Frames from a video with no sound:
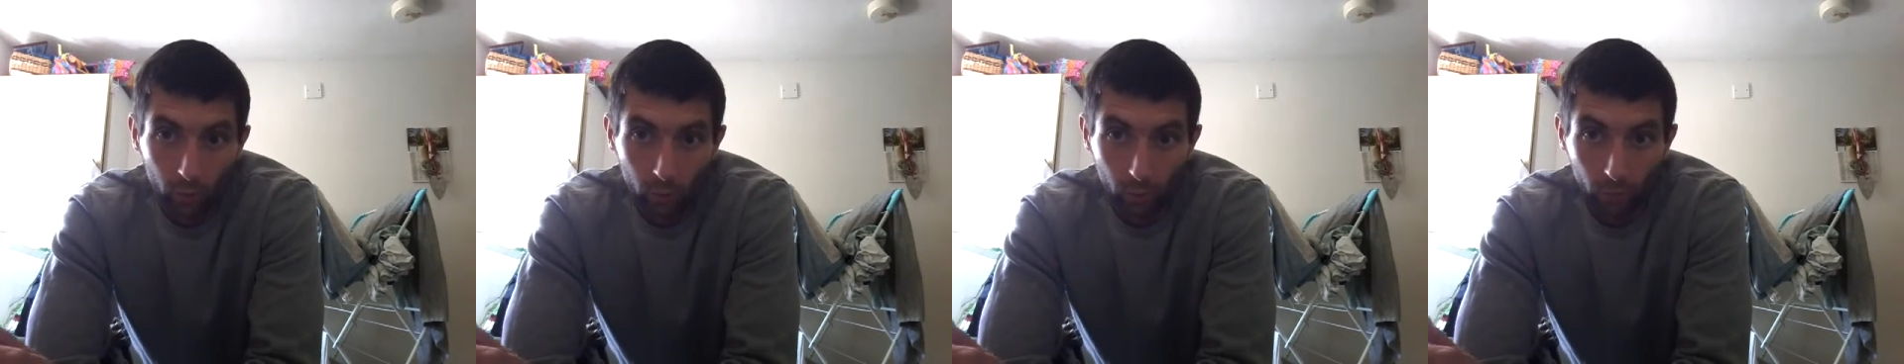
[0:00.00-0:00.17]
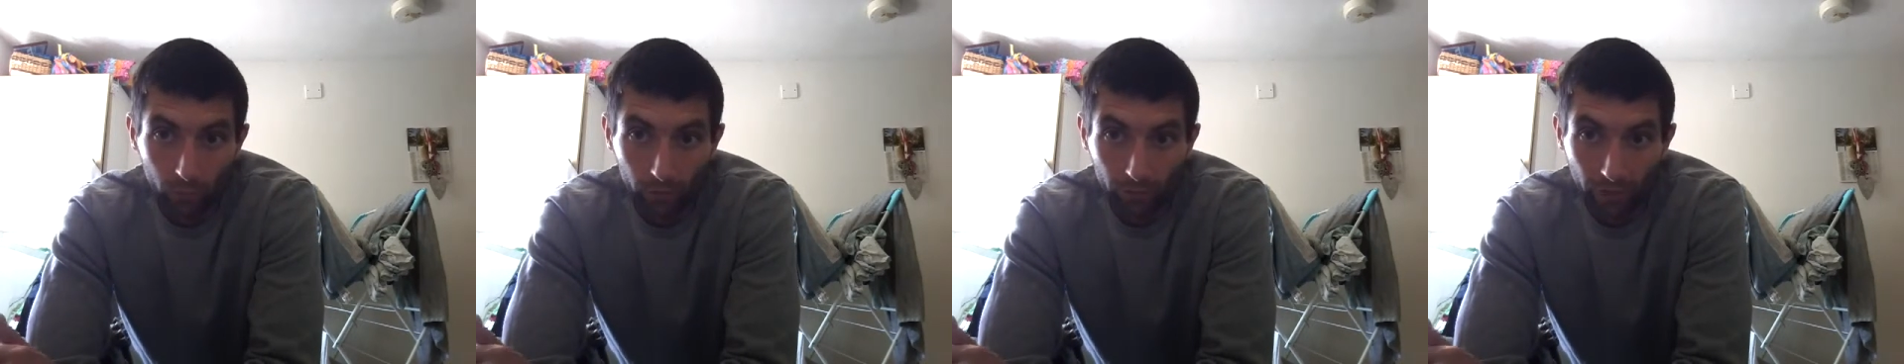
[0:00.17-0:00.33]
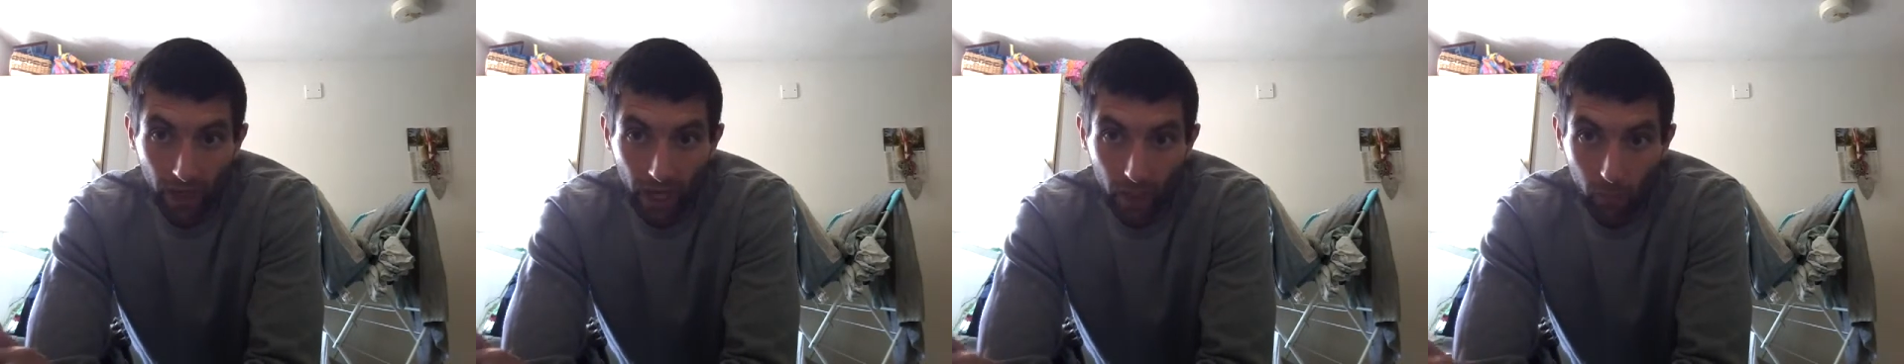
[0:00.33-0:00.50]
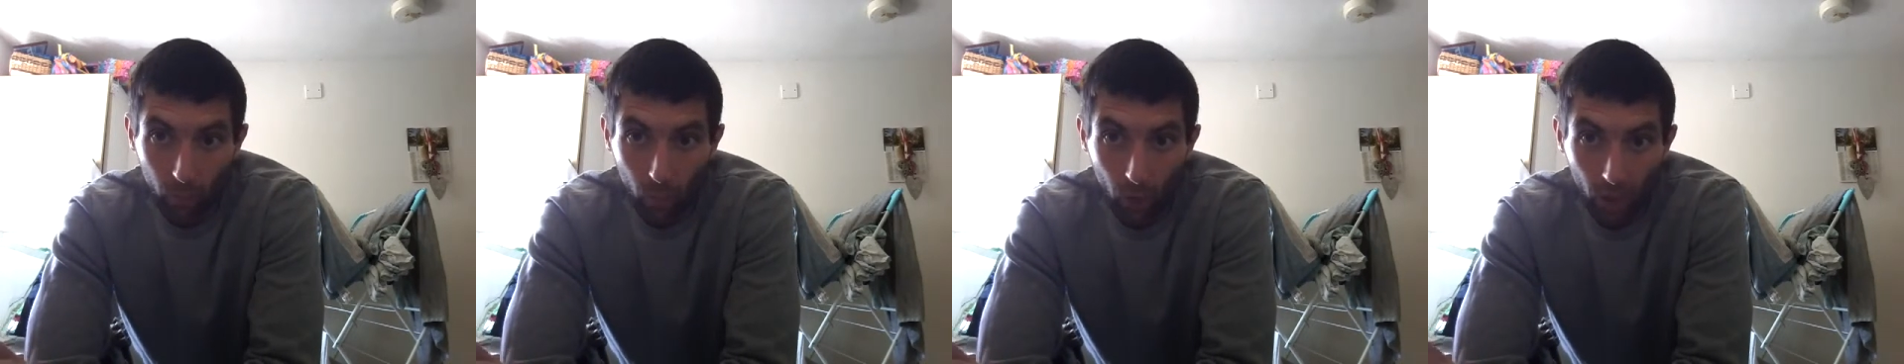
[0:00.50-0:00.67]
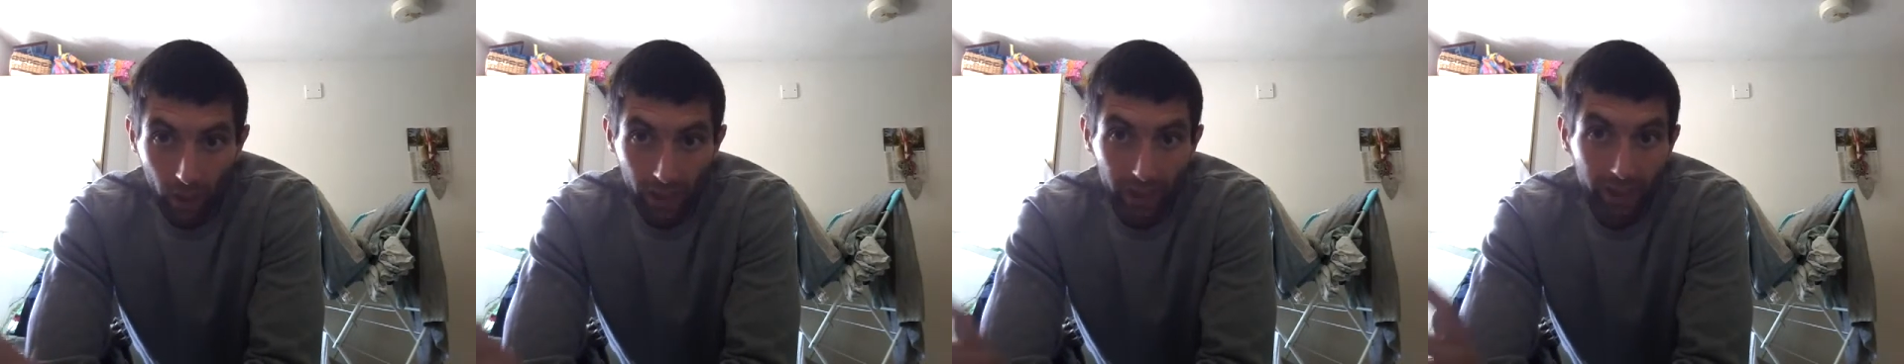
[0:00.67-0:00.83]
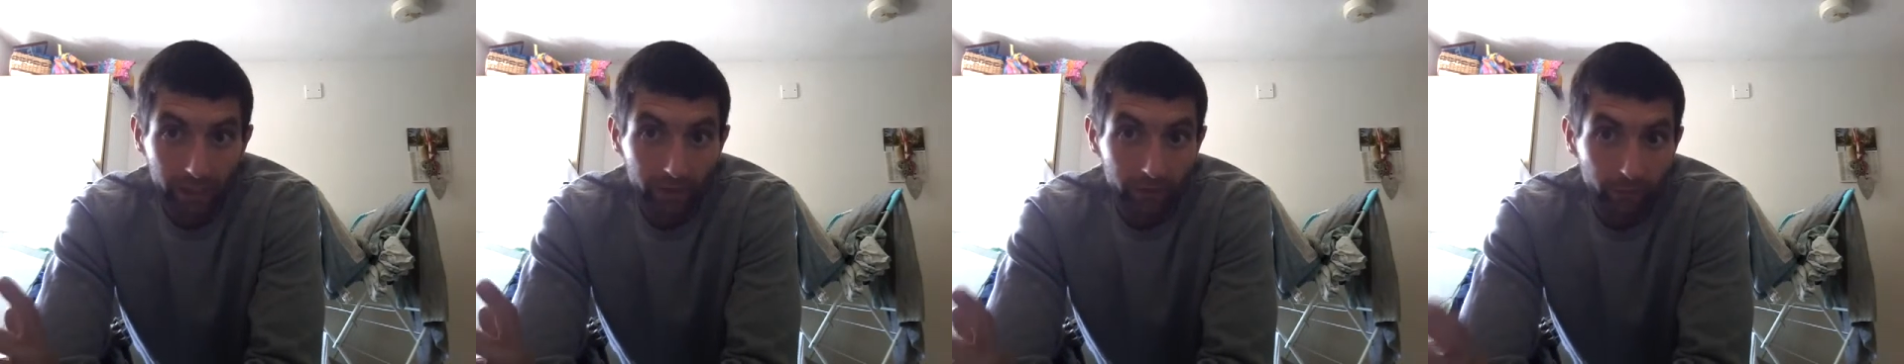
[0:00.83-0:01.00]
was that
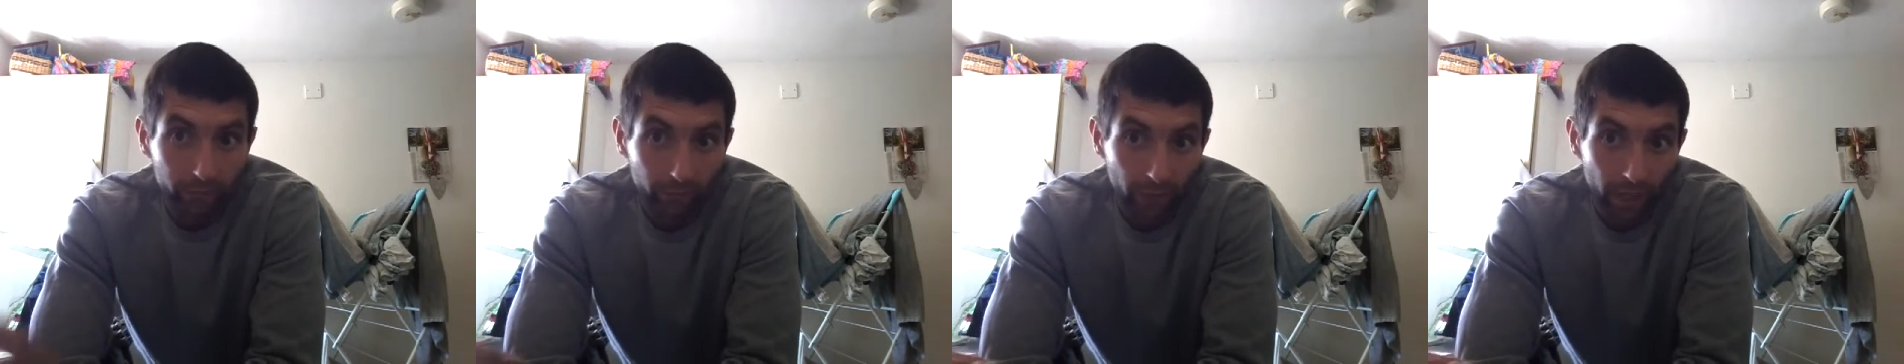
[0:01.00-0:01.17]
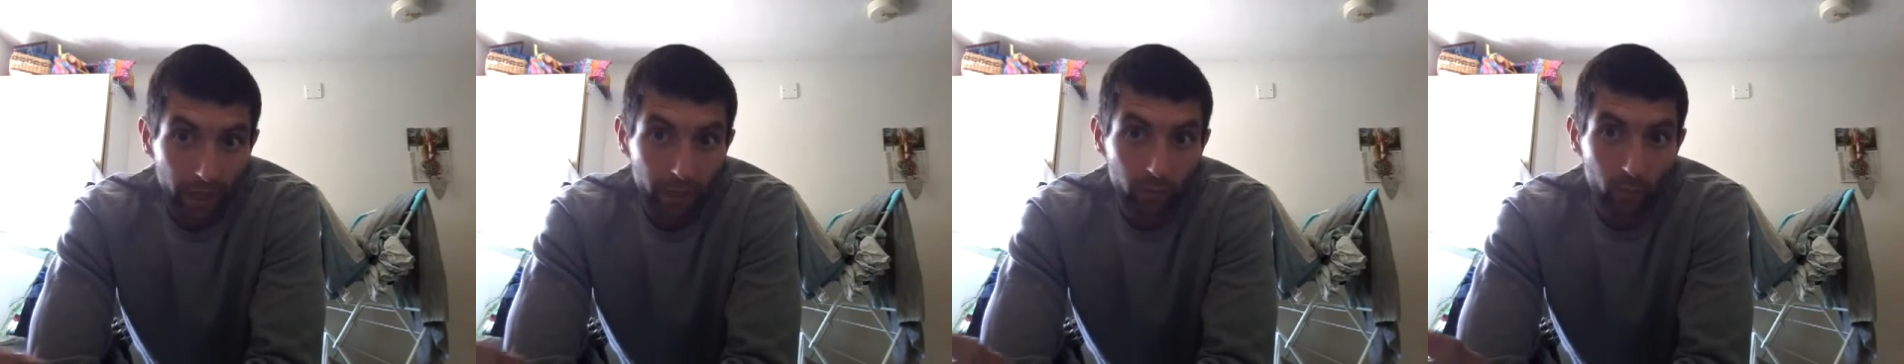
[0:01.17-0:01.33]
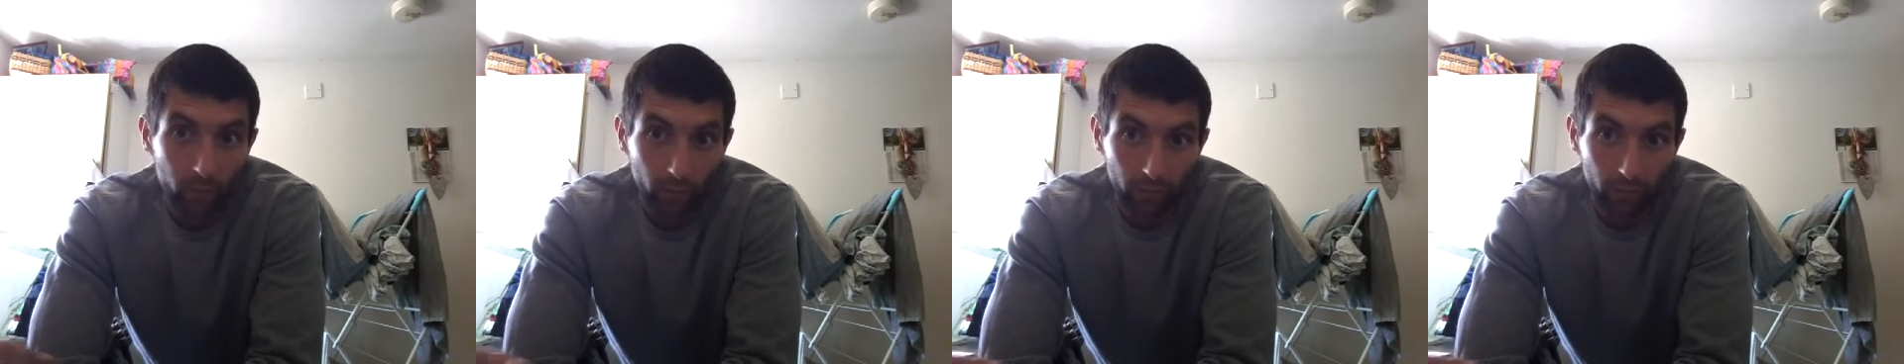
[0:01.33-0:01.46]
what his friend